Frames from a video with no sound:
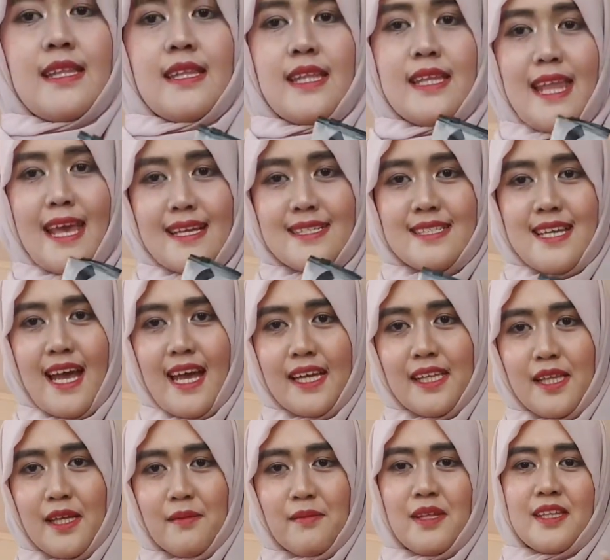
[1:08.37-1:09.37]
next
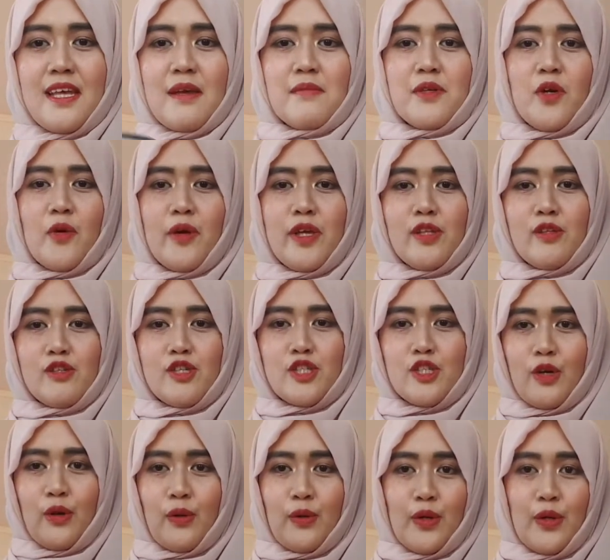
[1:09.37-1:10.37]
item that I'm going to
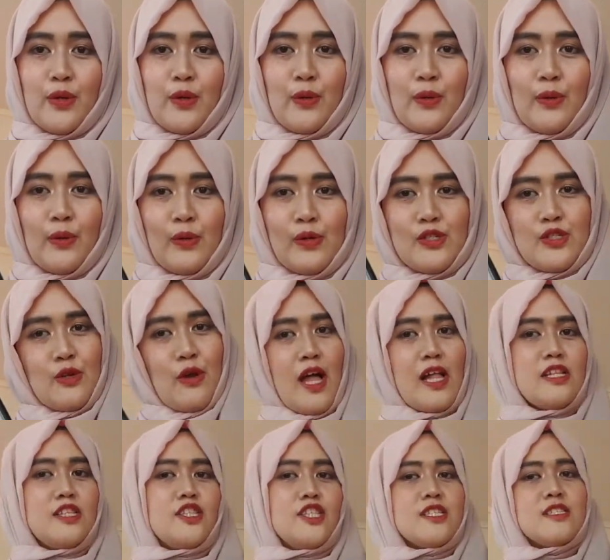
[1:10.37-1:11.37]
show you, so
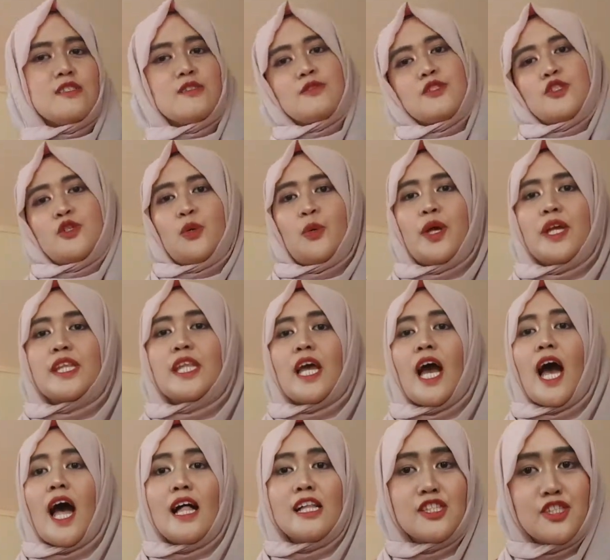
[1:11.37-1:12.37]
I'll just do it
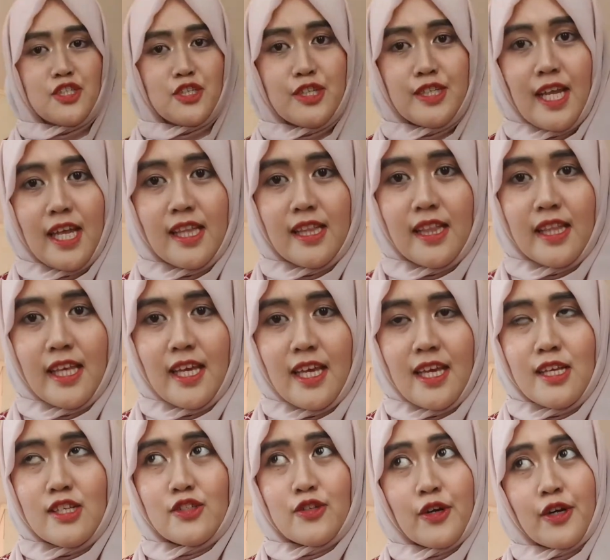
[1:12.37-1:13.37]
alternately.
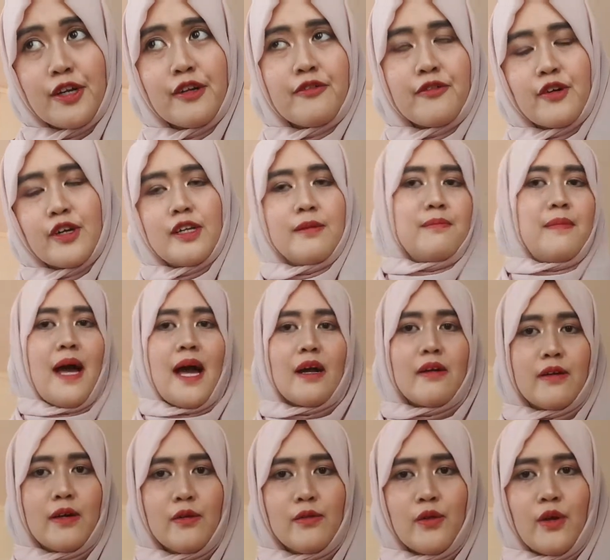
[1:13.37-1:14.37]
Sorry for the
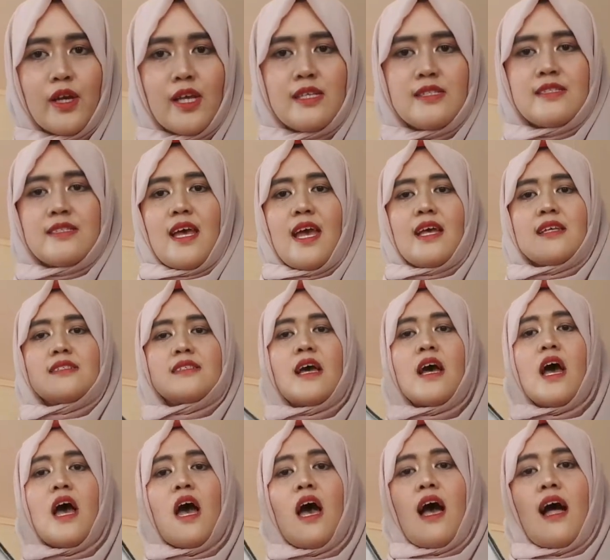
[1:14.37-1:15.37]
background noises.
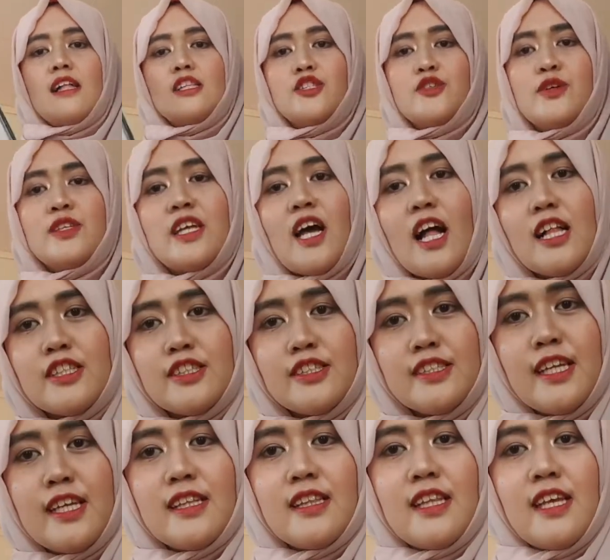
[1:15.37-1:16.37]
I'll do it
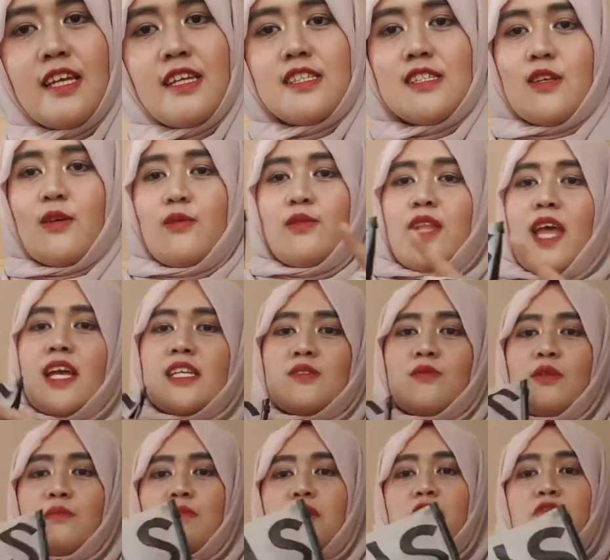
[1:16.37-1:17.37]
alternately. So next
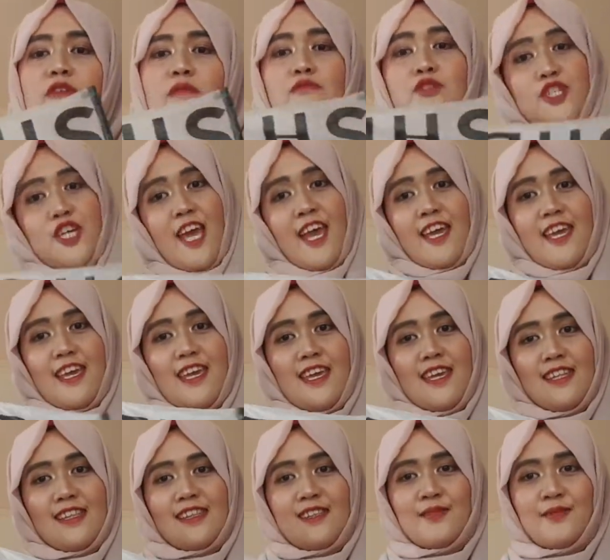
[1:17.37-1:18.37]
will be from
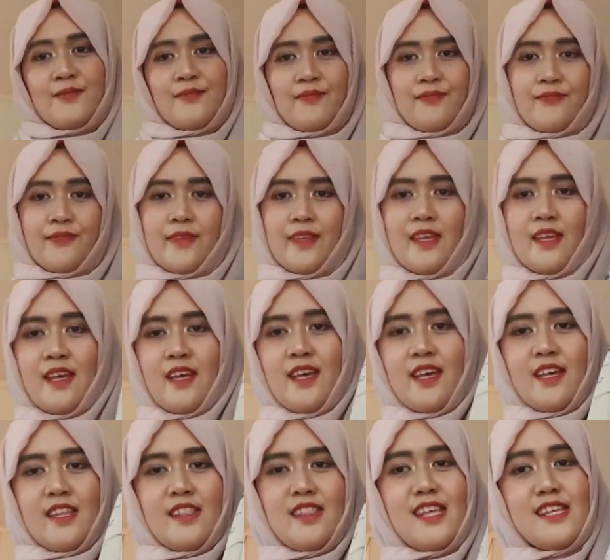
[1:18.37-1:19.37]
Shein.
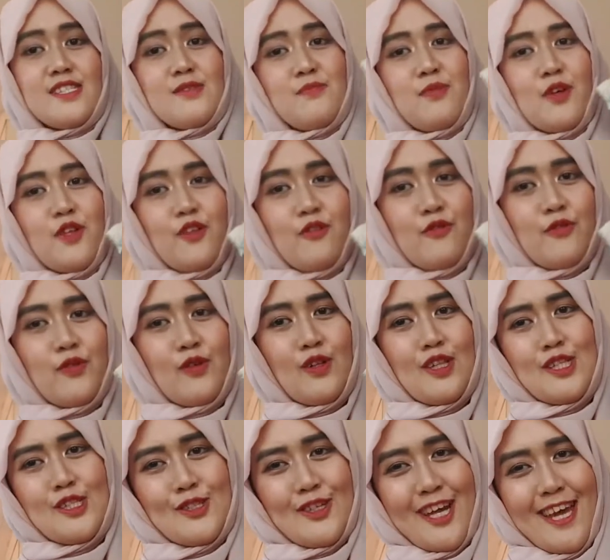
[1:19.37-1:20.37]
This beautiful
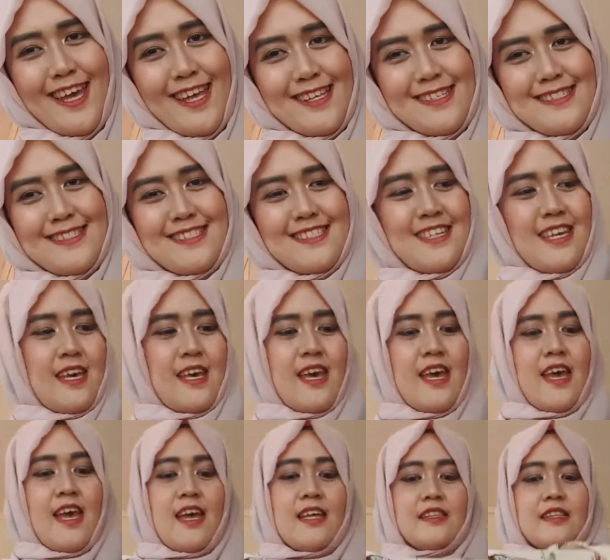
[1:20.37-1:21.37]
dress
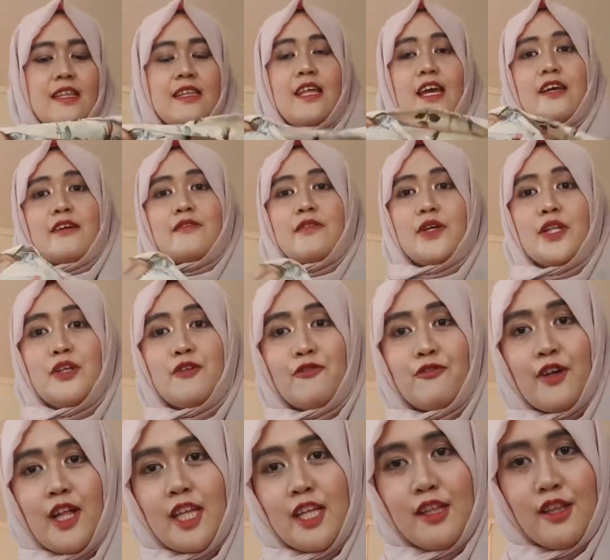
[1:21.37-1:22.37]
that I really
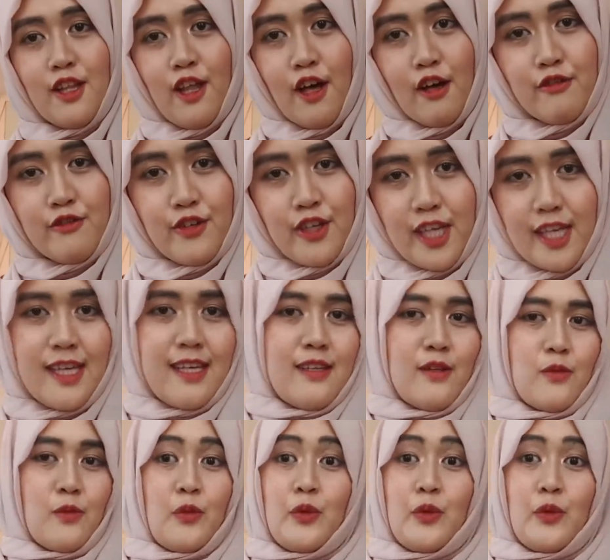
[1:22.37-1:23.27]
fell in love with.